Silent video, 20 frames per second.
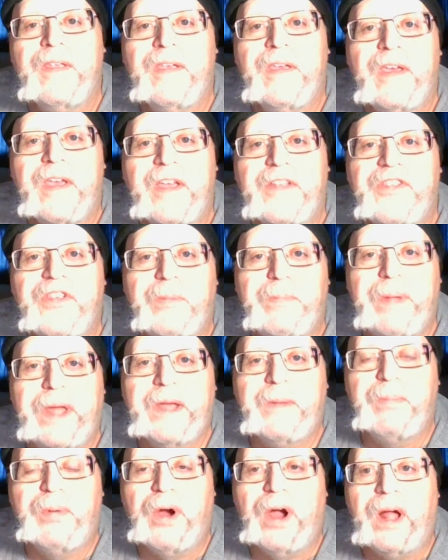It's a
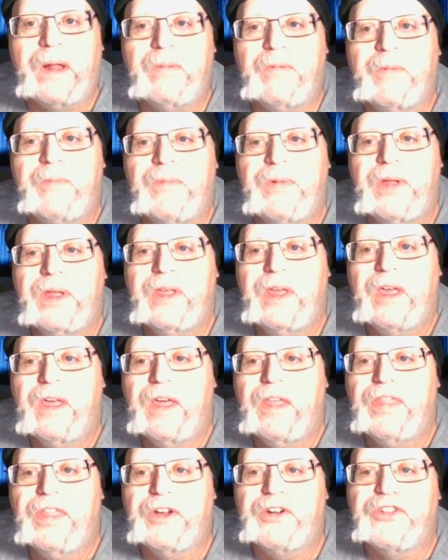big problem.
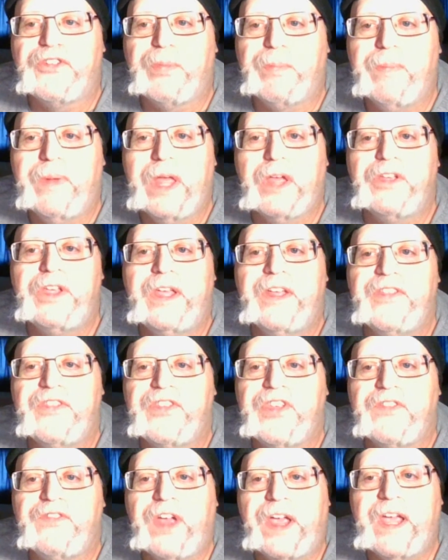There's
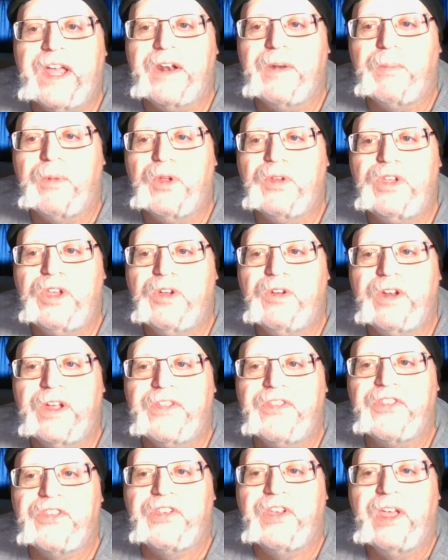millions of animal
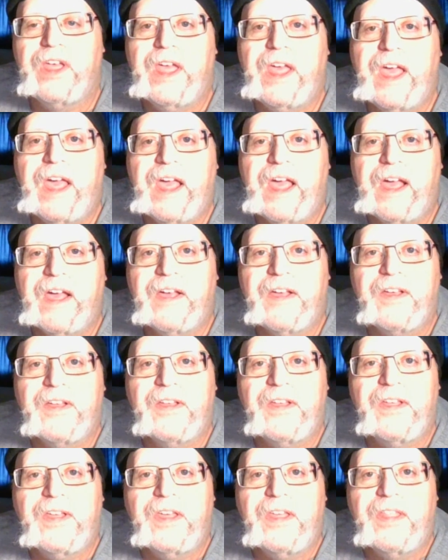units
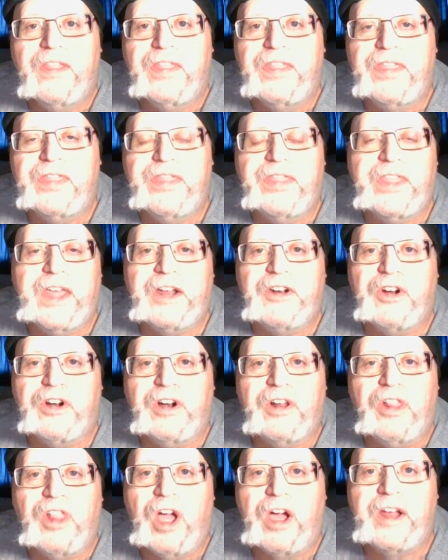that are
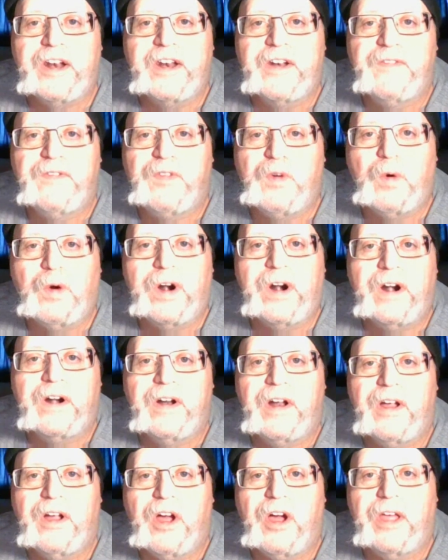allotted
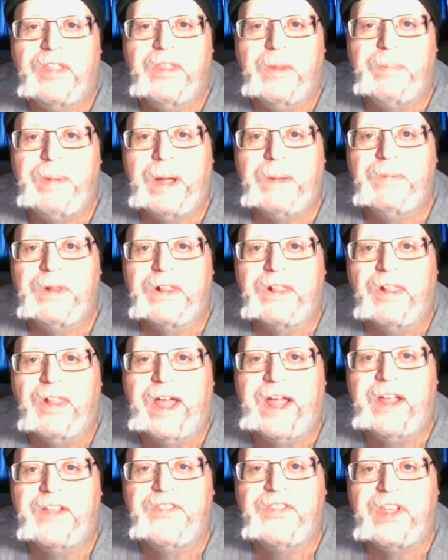for on the public
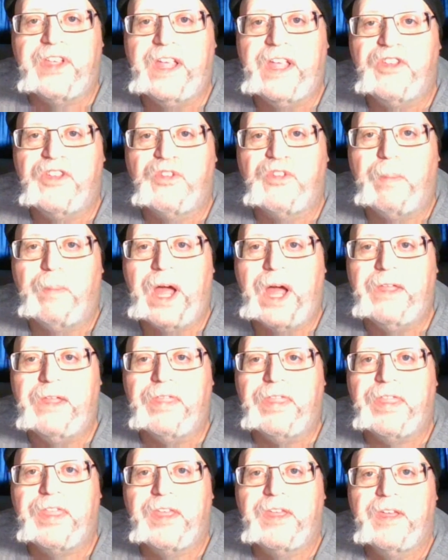lands each
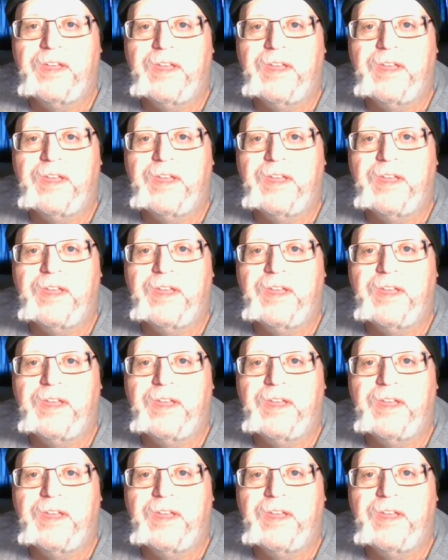month.